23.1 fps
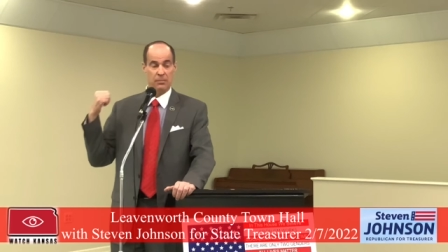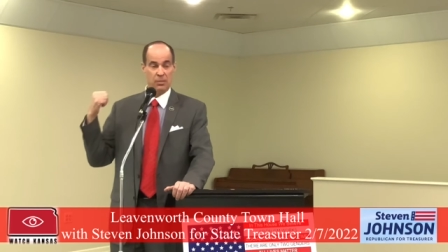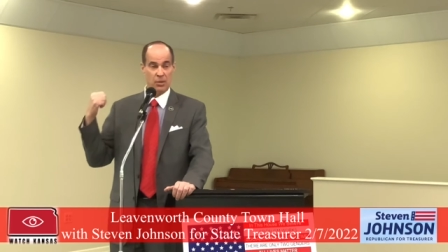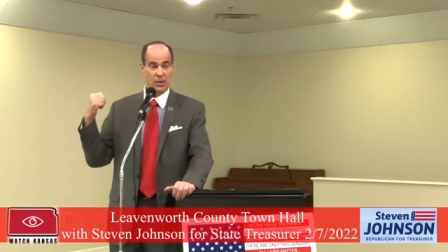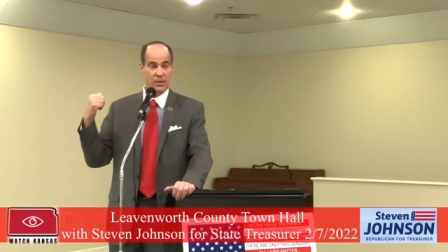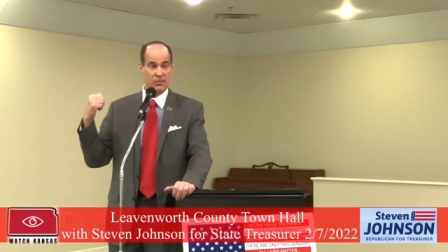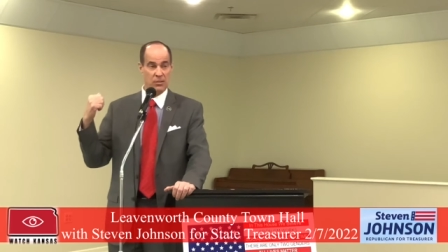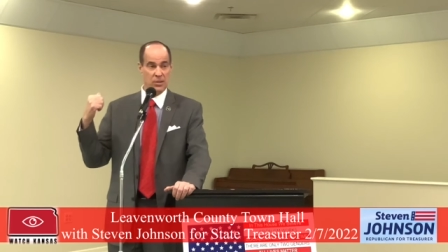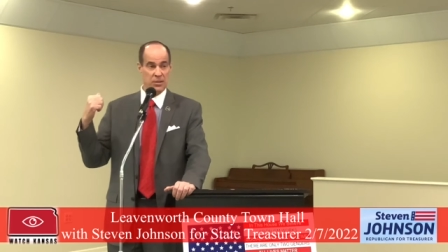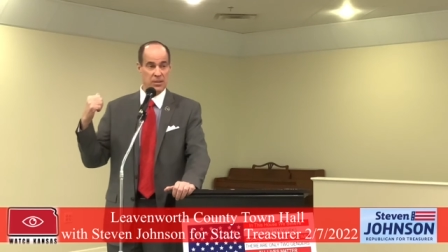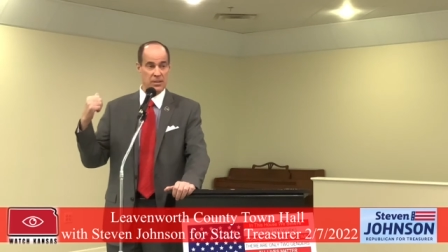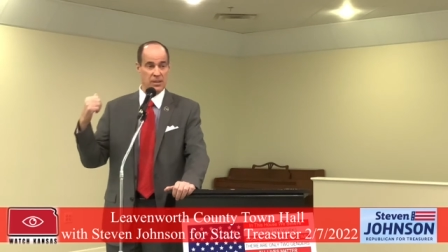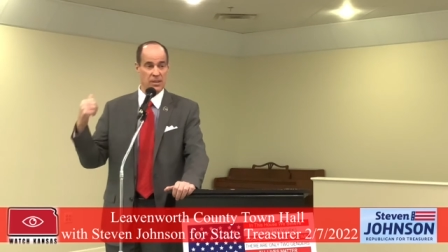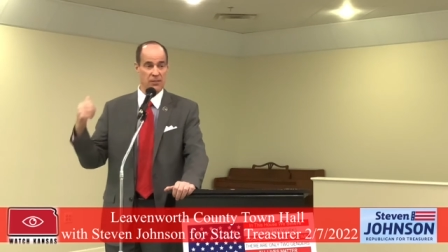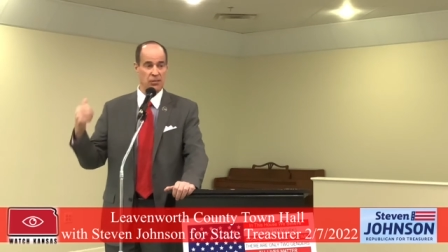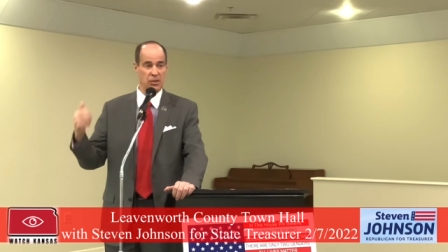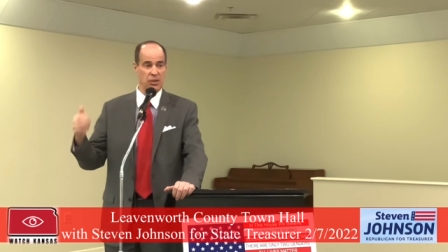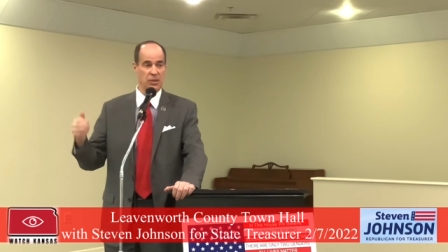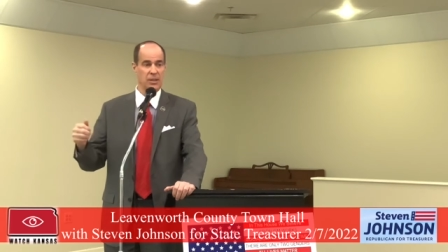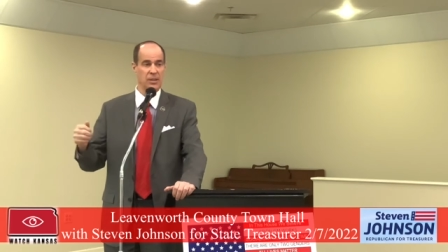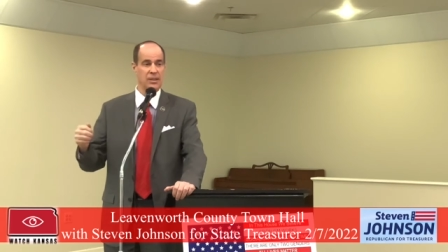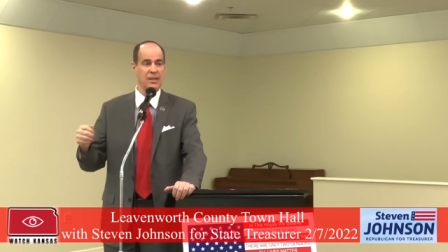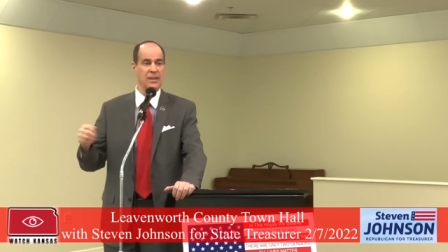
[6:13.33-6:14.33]
previous
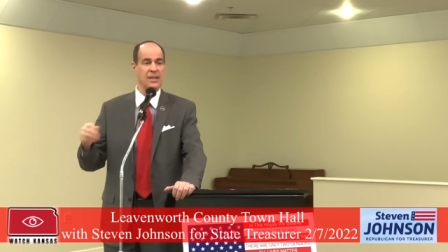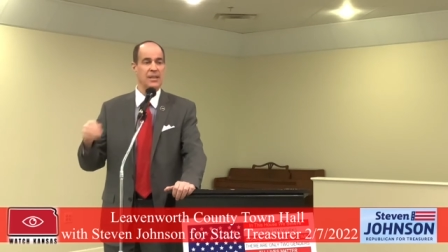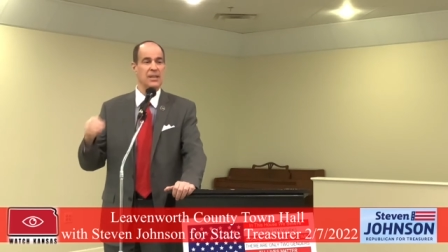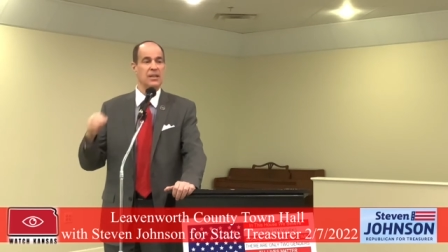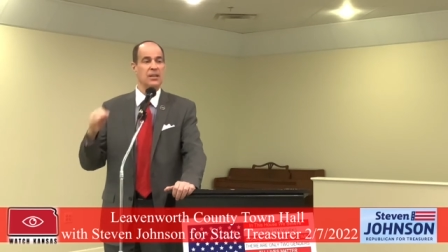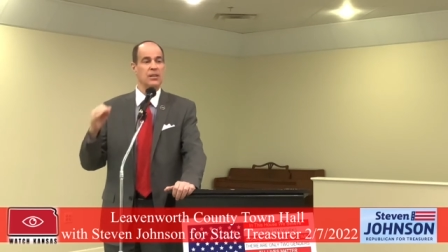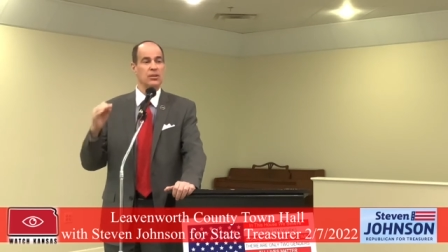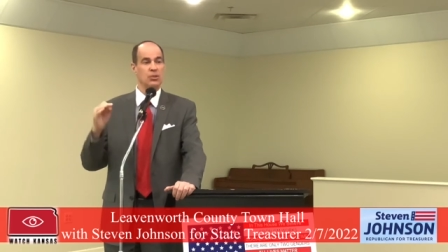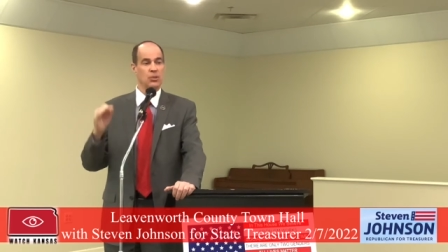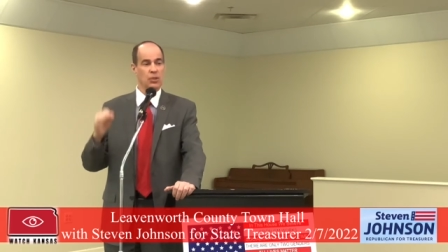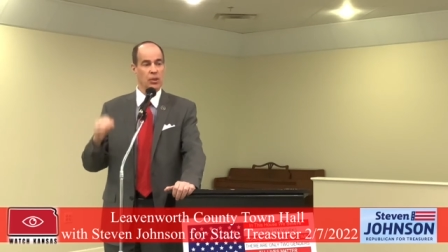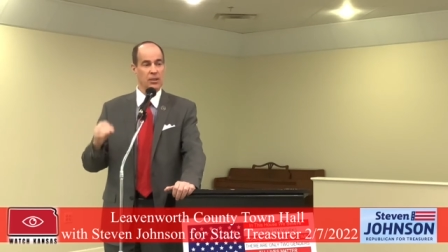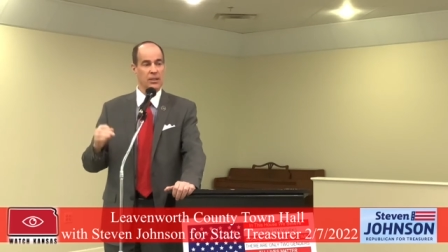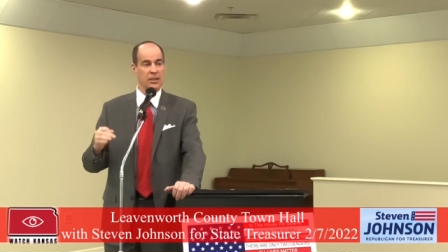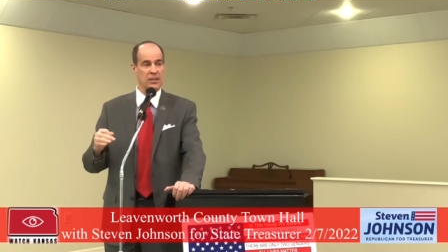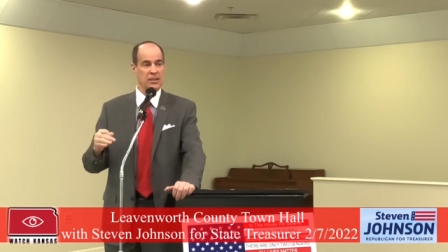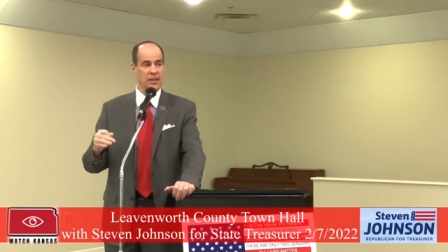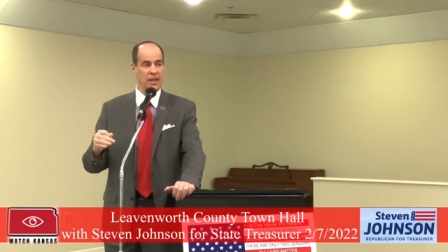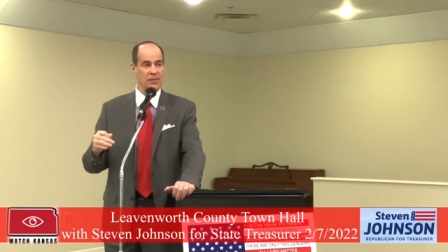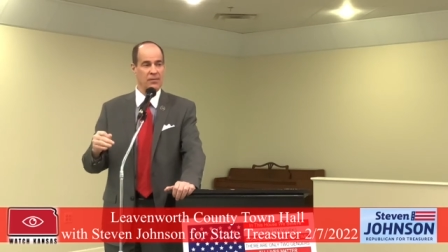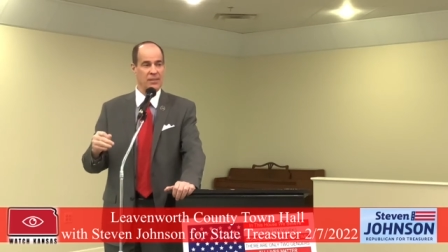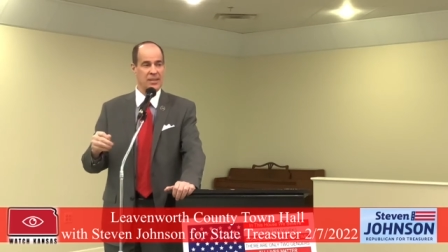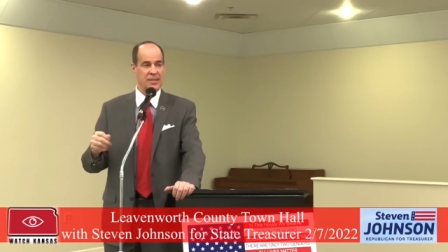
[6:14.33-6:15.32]
governor, look
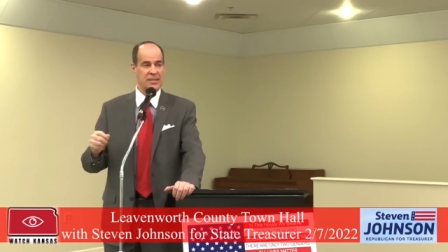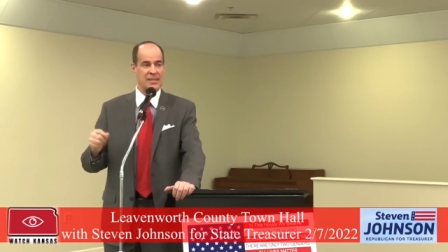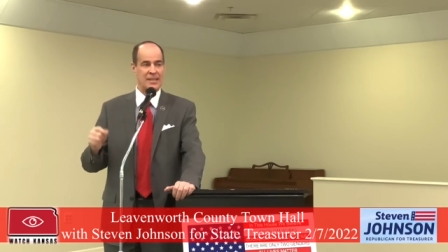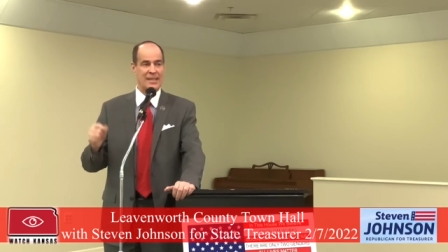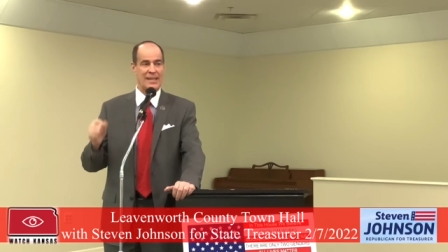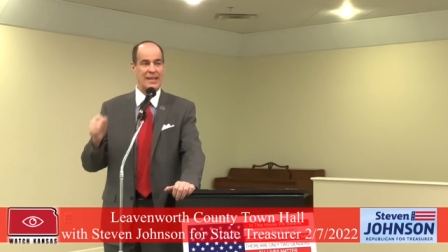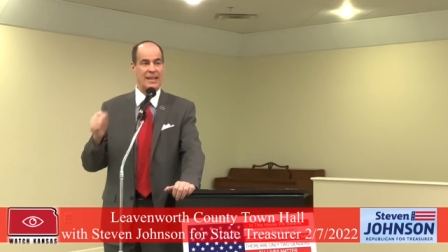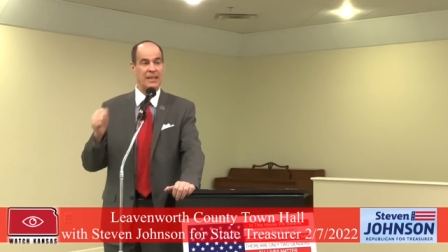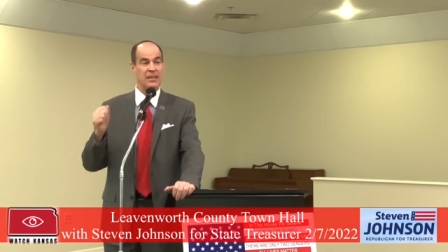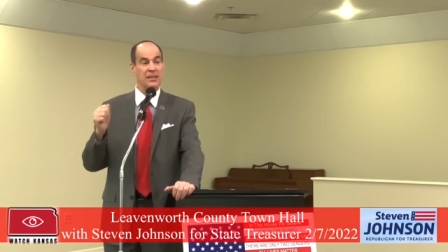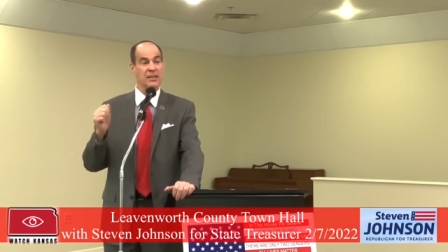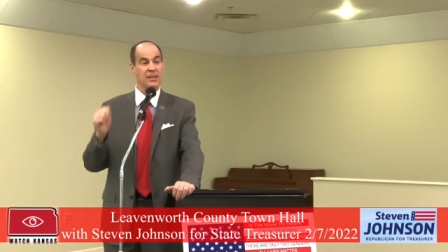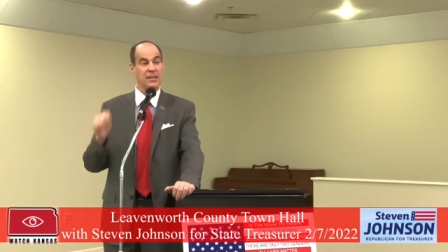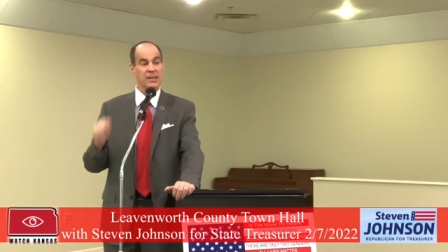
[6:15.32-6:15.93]
at divesting at